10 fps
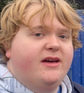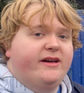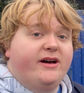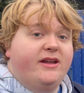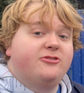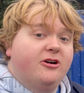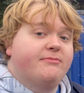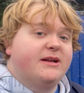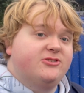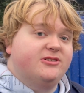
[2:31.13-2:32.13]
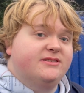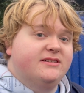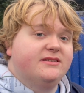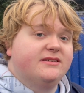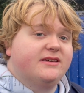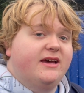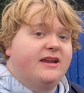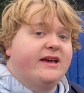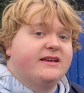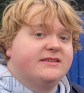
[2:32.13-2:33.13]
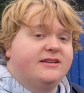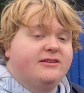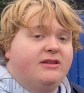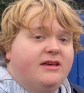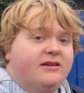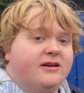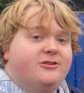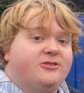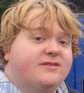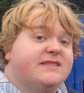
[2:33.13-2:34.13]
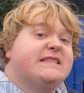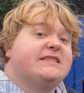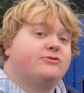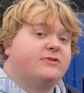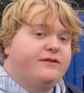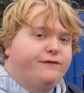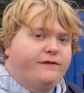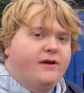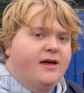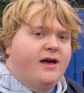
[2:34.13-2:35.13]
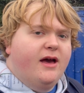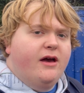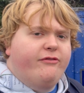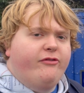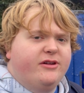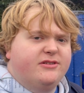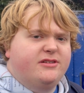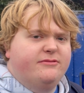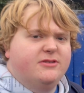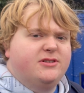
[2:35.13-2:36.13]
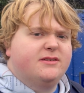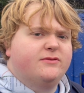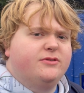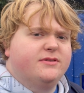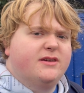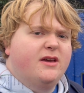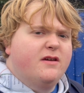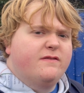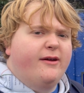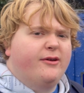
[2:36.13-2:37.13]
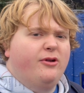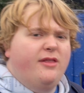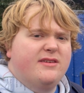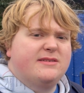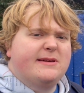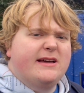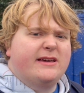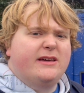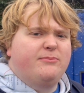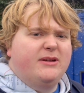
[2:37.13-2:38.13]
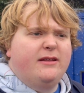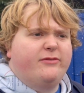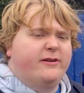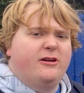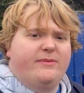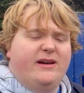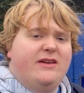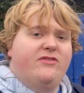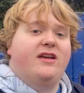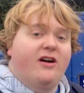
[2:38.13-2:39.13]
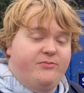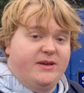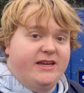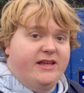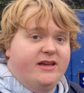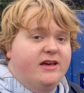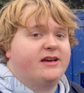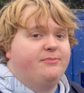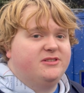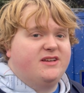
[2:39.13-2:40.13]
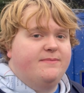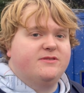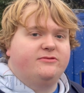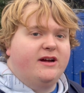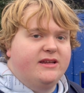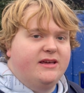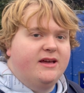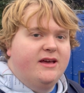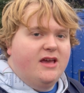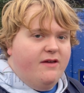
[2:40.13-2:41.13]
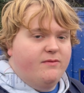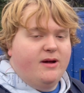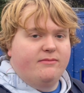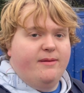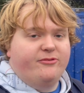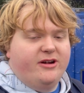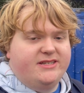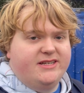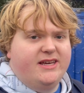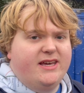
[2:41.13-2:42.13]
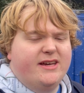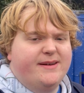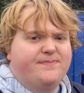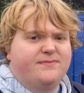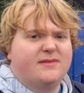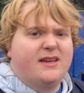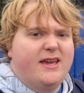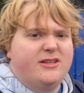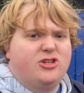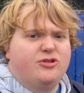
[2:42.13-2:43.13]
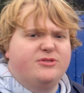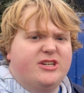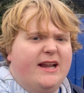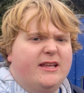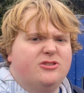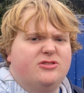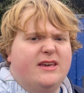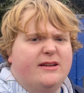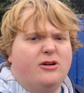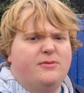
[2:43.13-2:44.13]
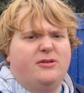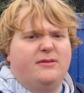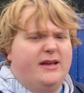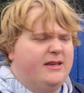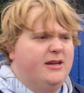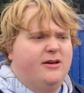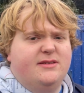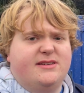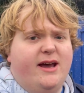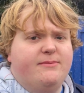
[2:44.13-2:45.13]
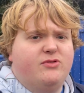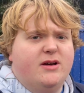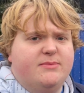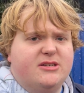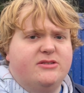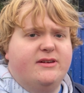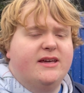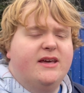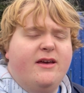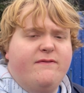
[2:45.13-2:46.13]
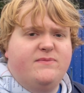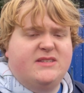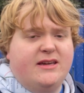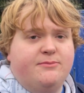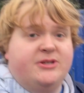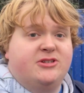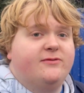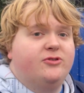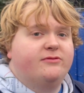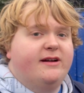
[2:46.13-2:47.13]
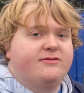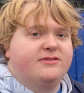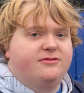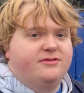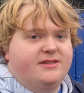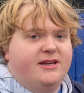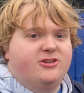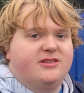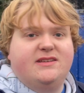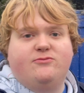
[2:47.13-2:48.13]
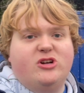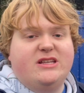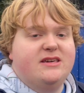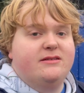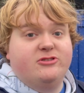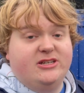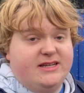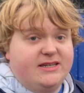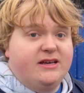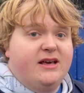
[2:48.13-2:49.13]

I can't not mention that the sign has a unique Johnston serif font, which is of course very cool. There's something I completely forgot about, even though I've been here a couple times already. If you might remember, I did a tube challenge thing, not like, you know, the timed one, but taking pictures of all the roundels of all the stations in 1 year, which I did.